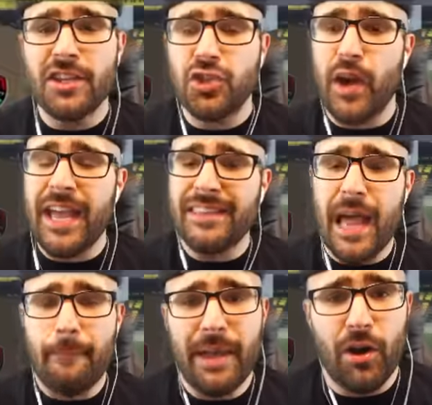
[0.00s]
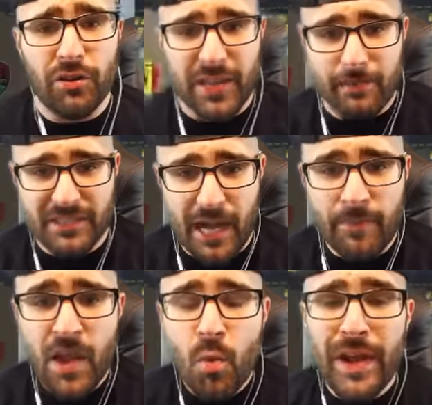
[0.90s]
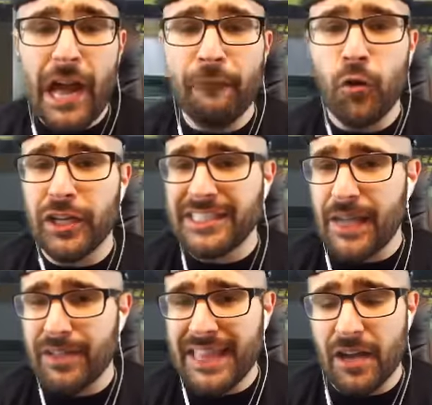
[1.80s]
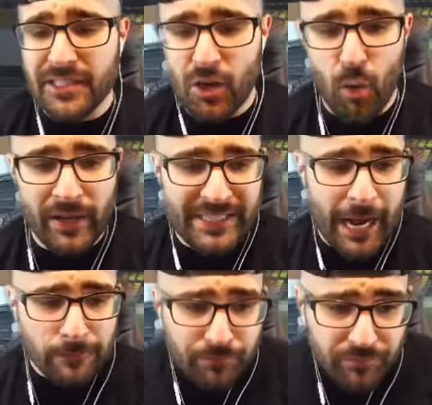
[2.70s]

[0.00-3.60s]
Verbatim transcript: enjoy, hit that big old thumbs up. We got forty-seven thousand coins. Now,